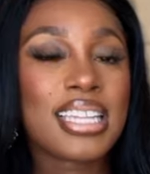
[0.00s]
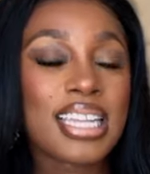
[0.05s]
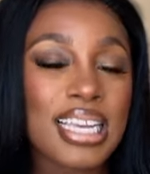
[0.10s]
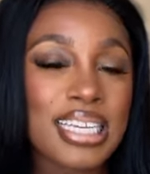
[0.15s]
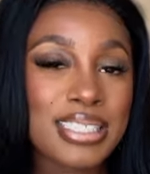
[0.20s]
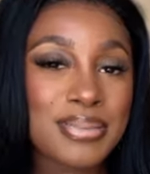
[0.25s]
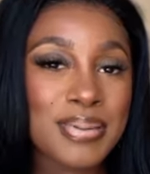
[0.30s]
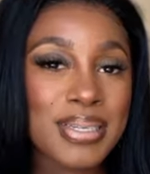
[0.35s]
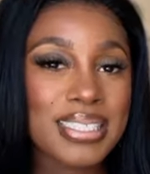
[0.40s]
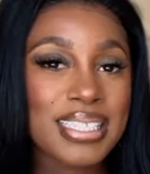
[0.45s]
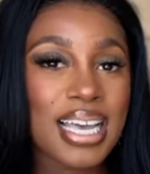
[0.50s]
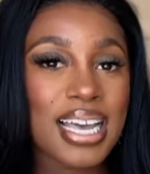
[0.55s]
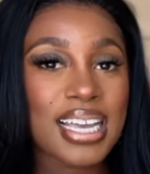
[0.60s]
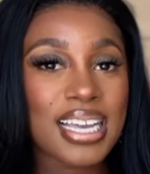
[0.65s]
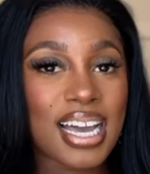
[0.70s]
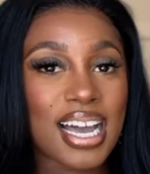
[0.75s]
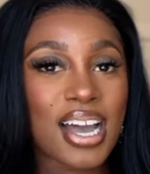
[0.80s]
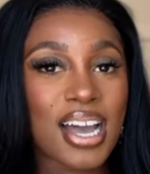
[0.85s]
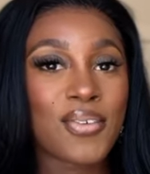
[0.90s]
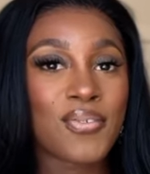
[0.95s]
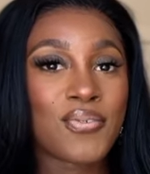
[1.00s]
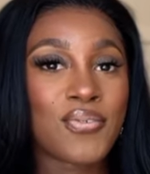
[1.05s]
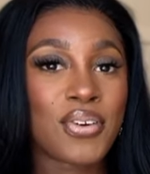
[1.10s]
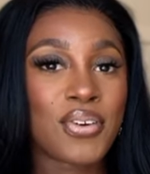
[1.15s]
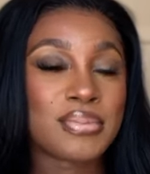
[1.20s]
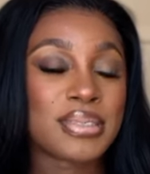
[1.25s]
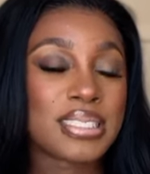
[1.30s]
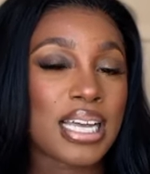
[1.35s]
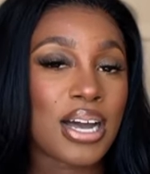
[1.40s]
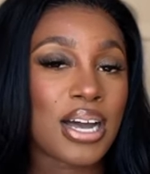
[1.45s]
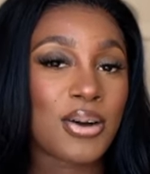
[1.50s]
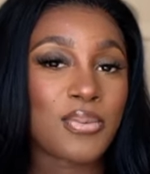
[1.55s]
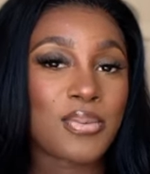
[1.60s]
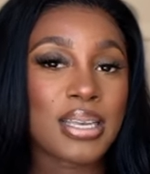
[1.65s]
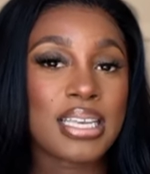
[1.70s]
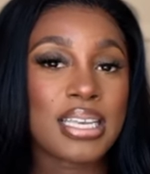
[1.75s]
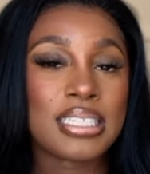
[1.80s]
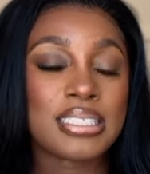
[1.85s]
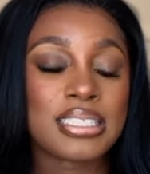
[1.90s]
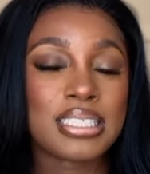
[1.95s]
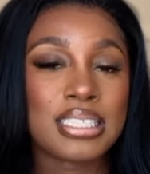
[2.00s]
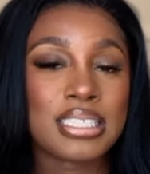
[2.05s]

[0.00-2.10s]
the next piece I got from StyleWe is